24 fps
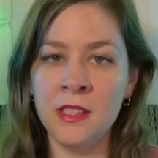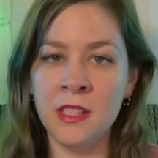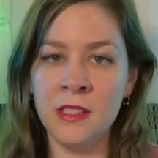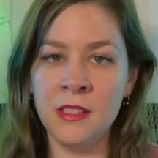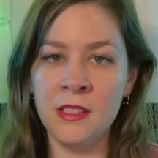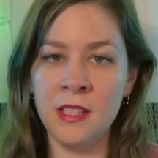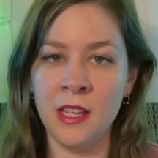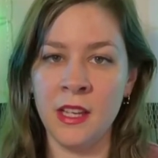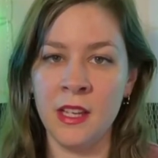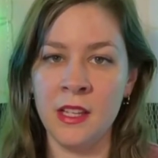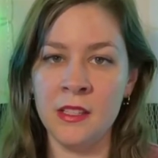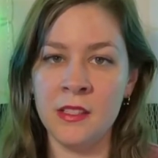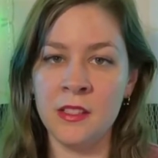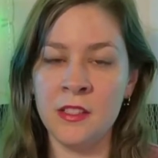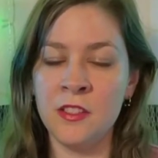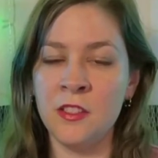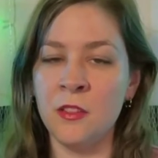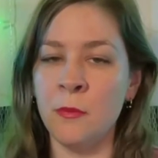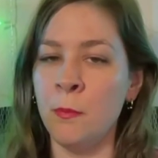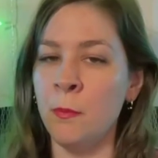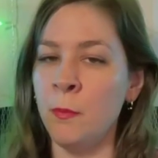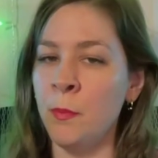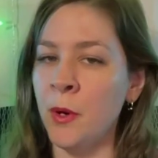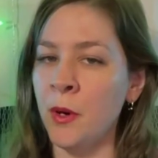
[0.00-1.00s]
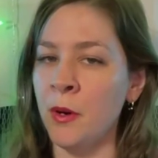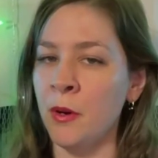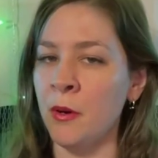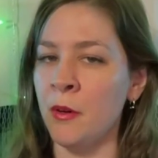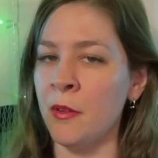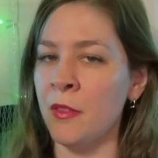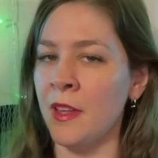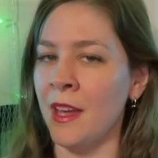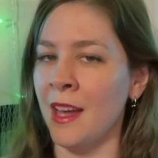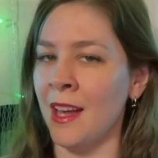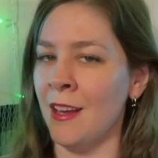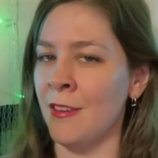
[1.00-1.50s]
and tastes
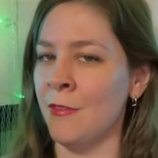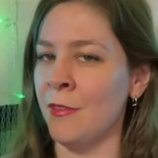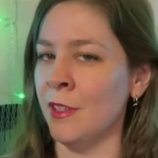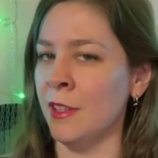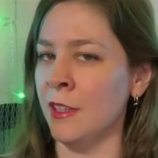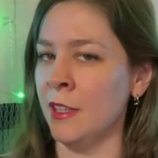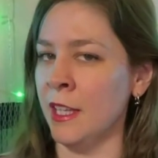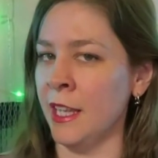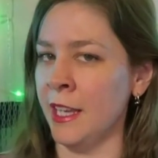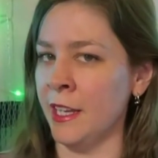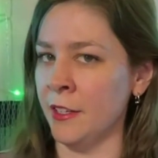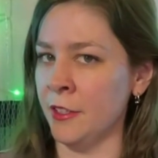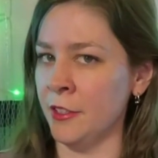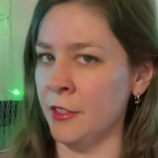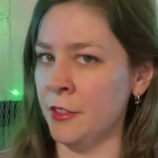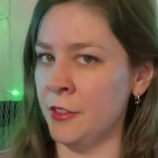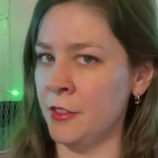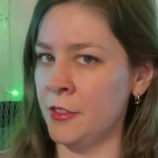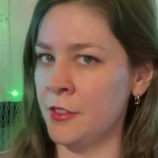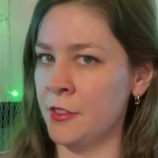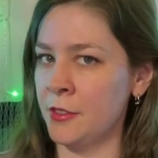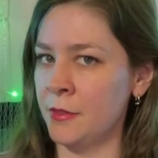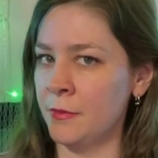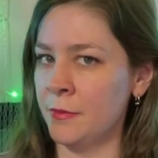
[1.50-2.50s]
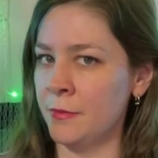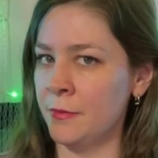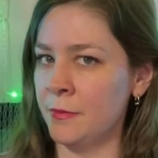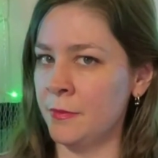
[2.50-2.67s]
both have layers.